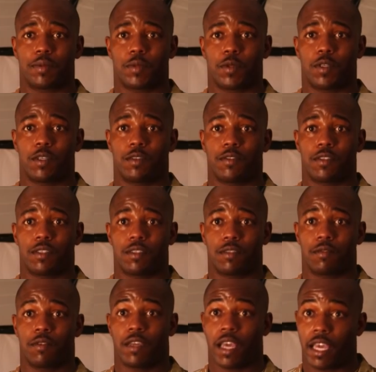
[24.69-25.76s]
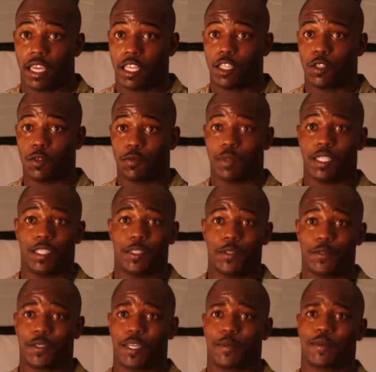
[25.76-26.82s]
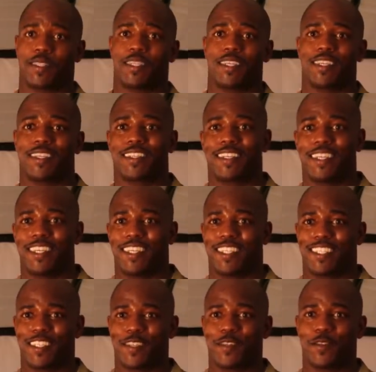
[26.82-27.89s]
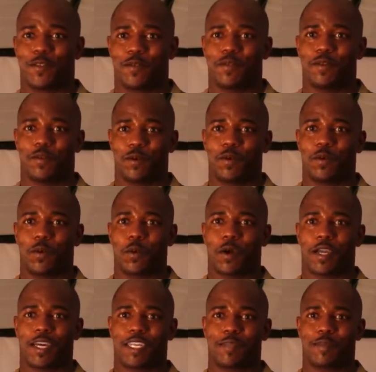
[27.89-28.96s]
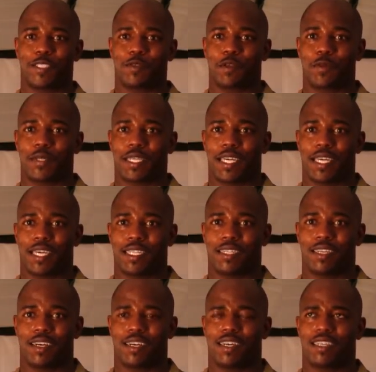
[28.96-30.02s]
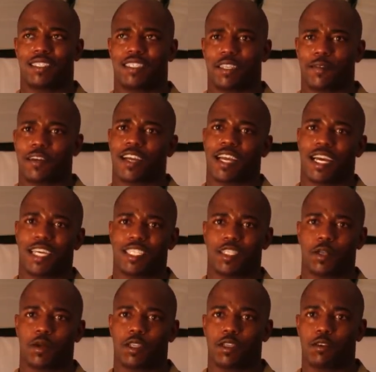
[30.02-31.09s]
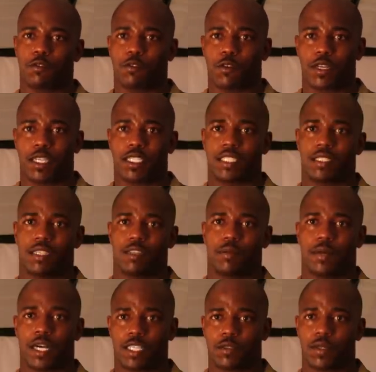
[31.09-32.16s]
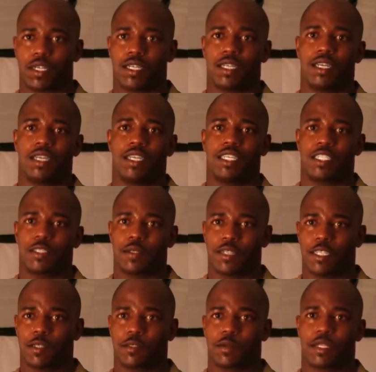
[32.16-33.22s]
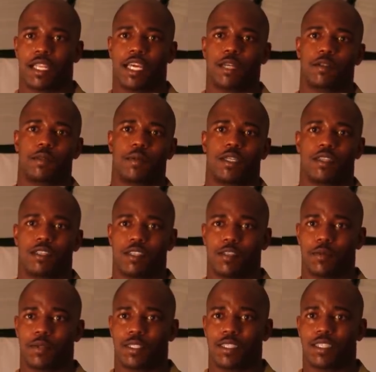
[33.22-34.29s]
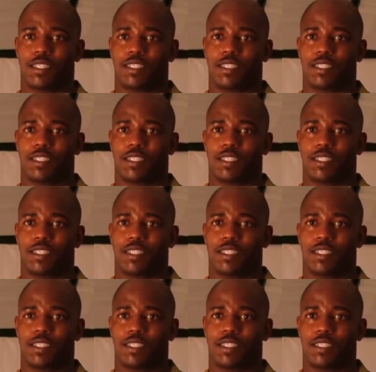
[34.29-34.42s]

It's more of a hey, you, me, you type of thing. So we, we, work out the best way we can. Uh, some of our guys know a little French, a little patois, so it helps with the language better a little bit.